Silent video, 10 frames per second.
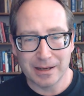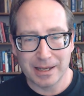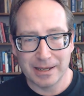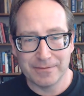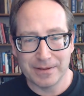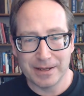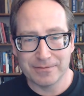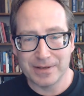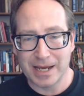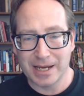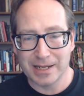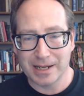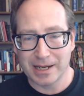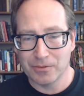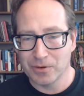If not,
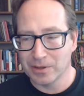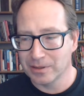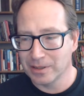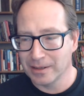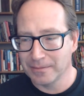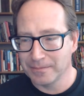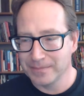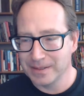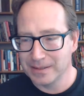I will